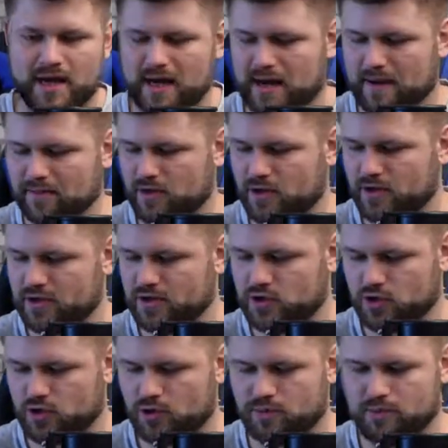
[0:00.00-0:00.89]
And I'm going
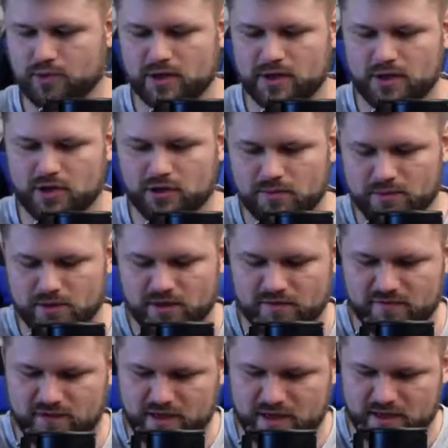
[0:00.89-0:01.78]
to put a little bit
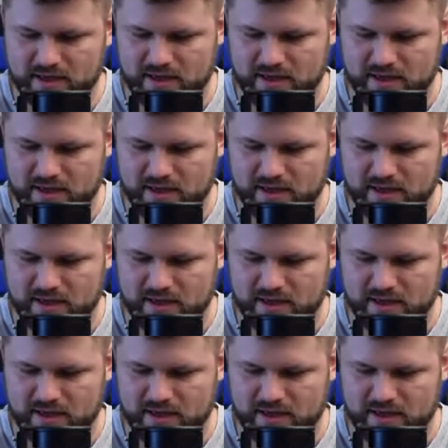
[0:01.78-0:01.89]
of a